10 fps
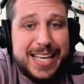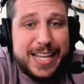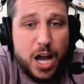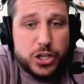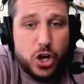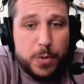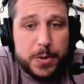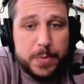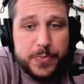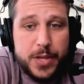
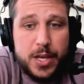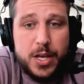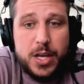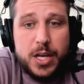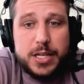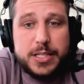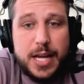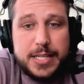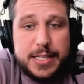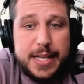October.
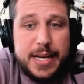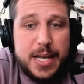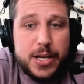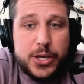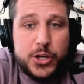Dustin